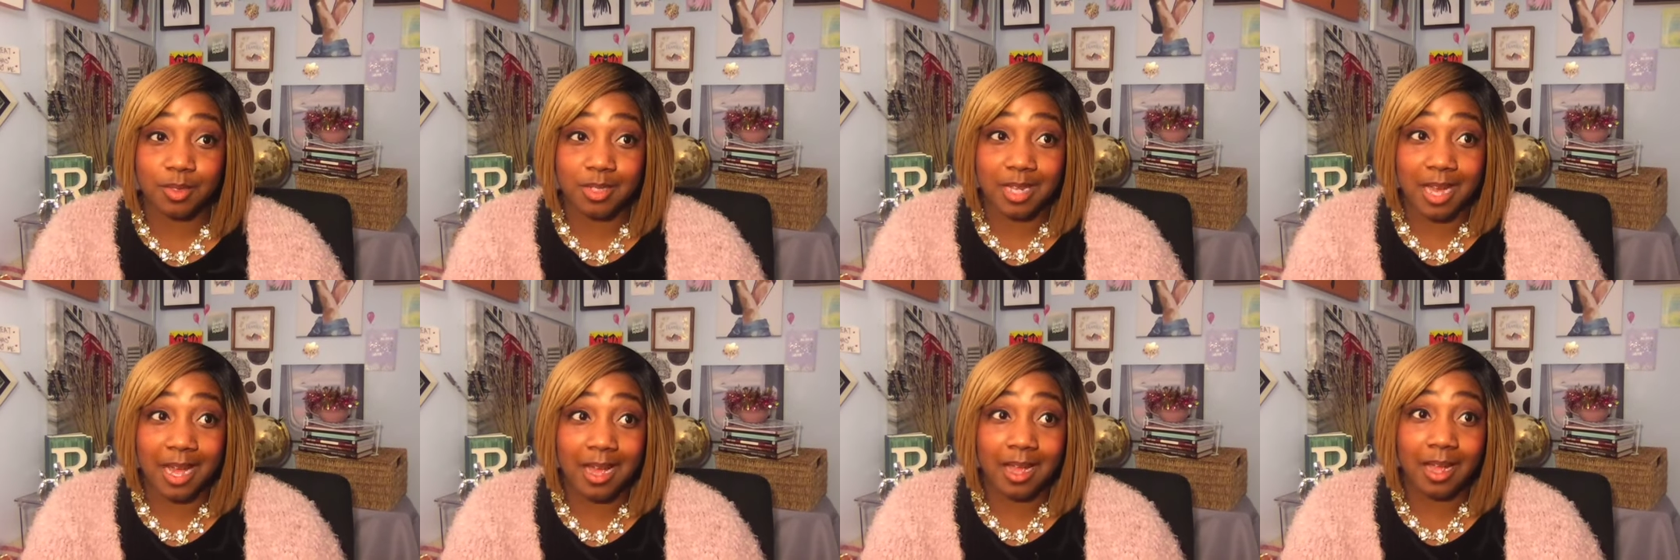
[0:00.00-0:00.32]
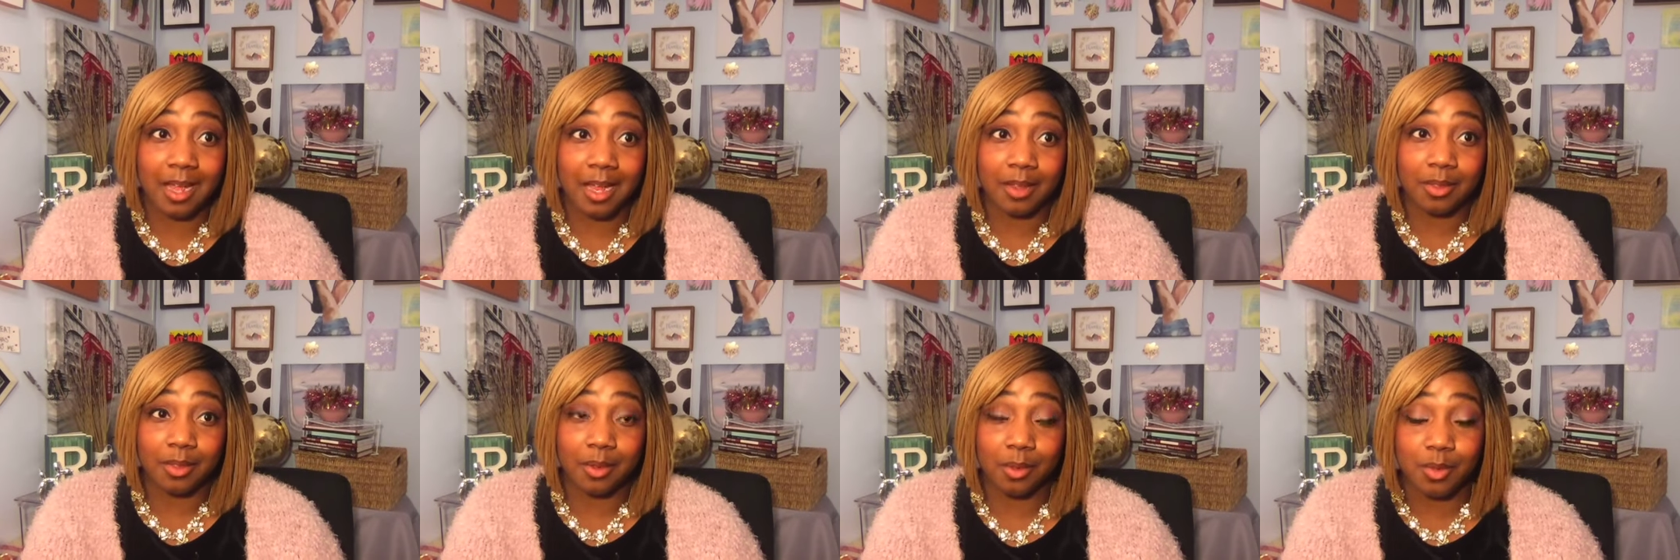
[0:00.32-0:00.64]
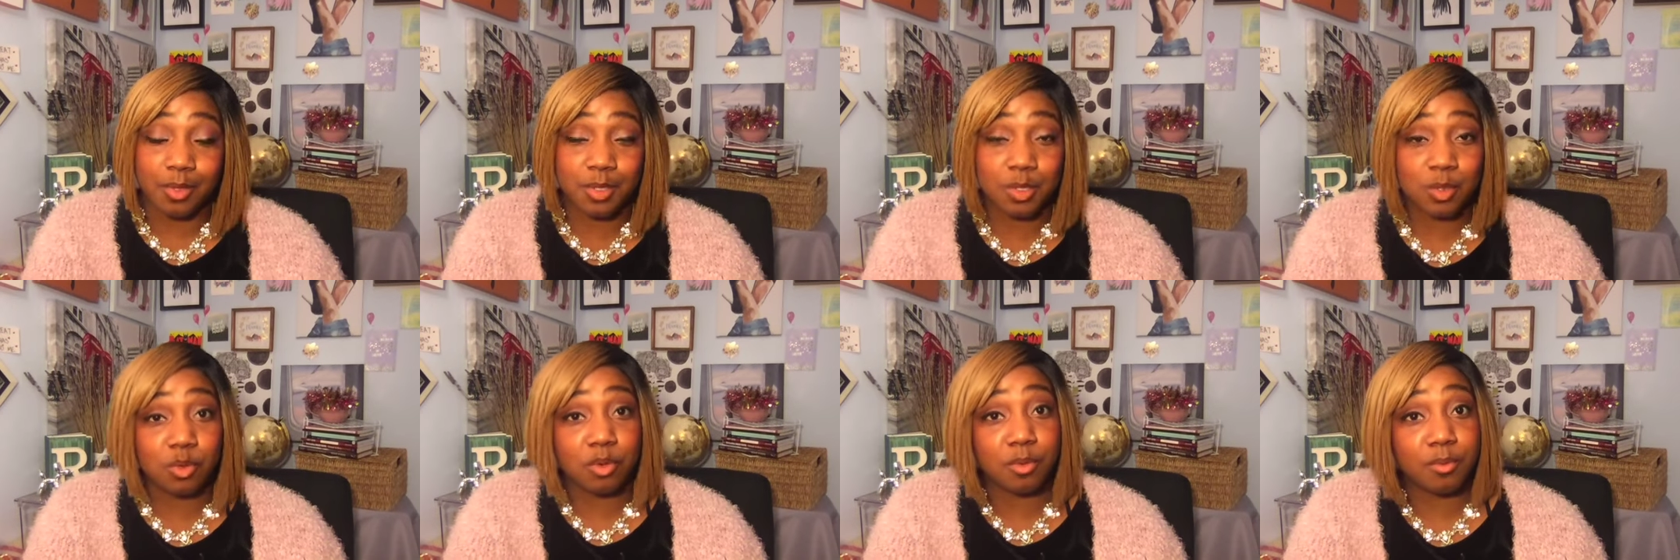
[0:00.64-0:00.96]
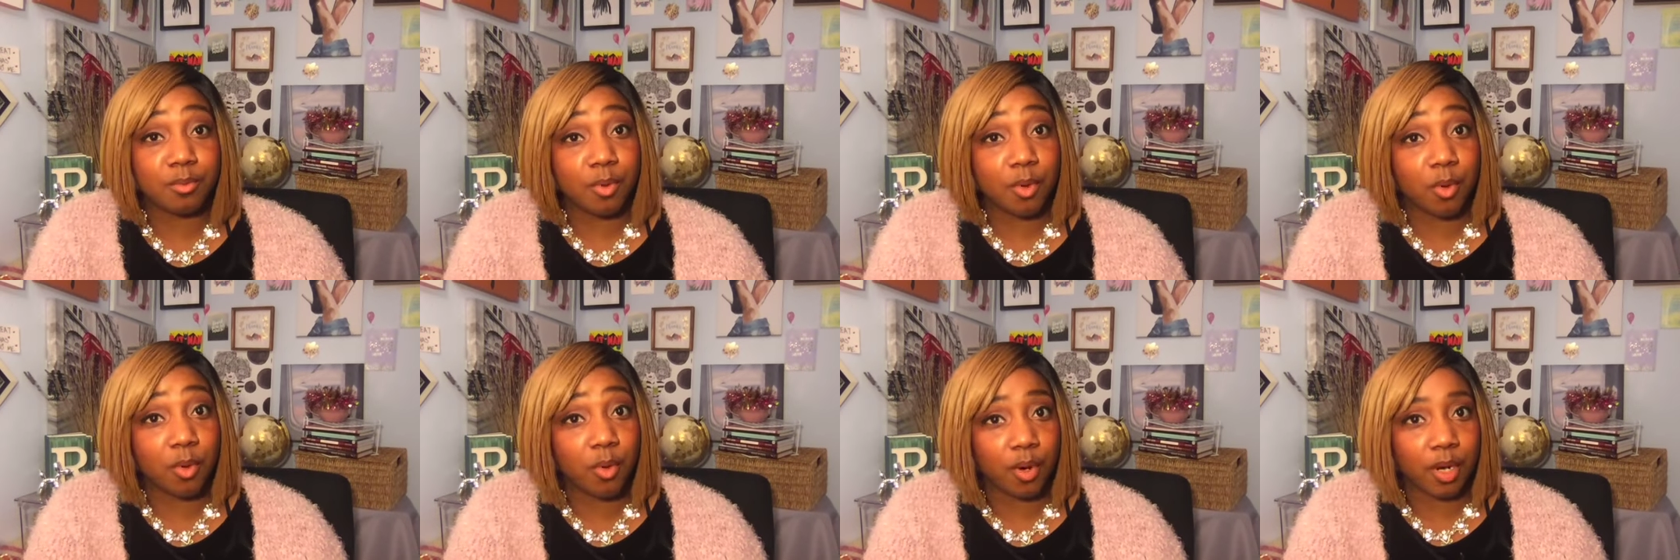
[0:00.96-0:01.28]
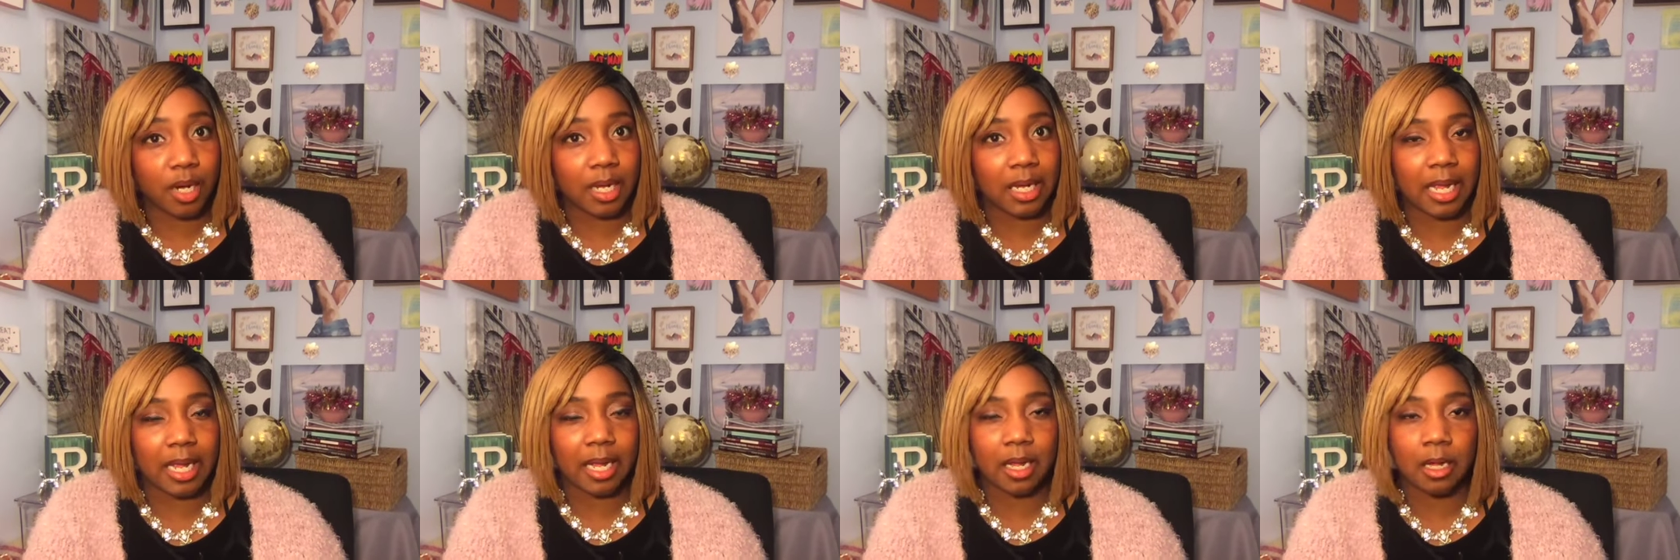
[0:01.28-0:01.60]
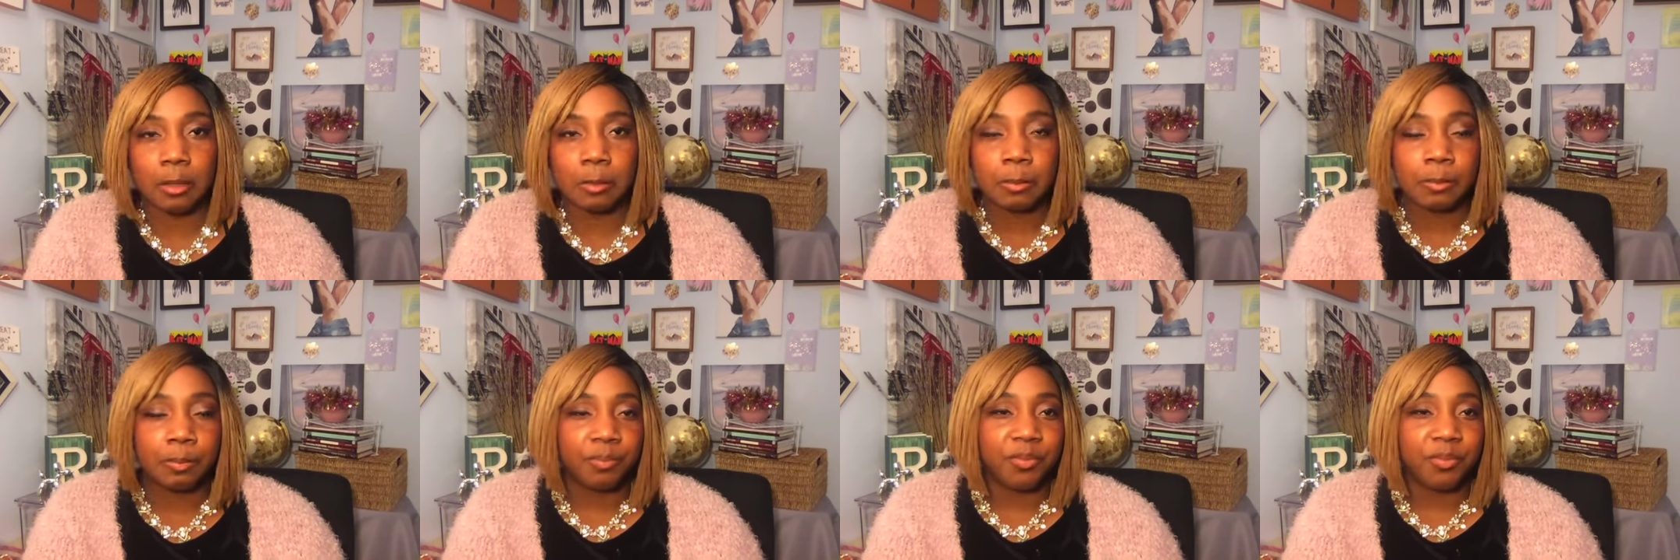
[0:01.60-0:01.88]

died those who were born like